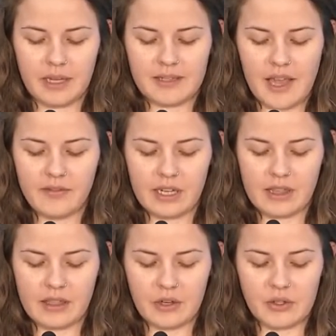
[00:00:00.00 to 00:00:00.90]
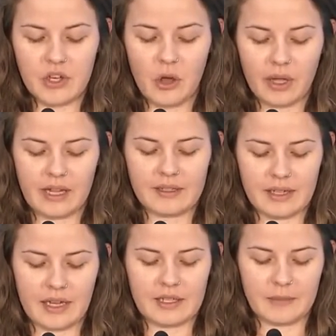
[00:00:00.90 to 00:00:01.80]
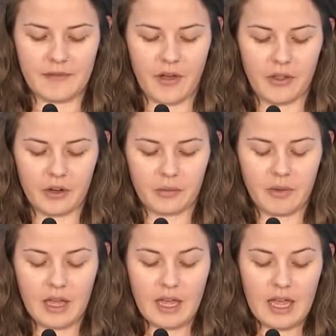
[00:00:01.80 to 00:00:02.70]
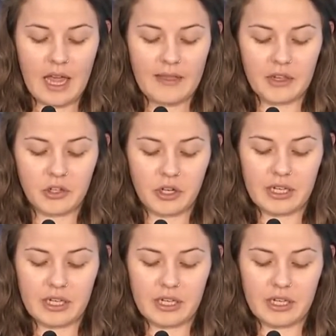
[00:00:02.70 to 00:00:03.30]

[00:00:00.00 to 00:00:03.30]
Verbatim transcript: it is evident that there is no case against my father and that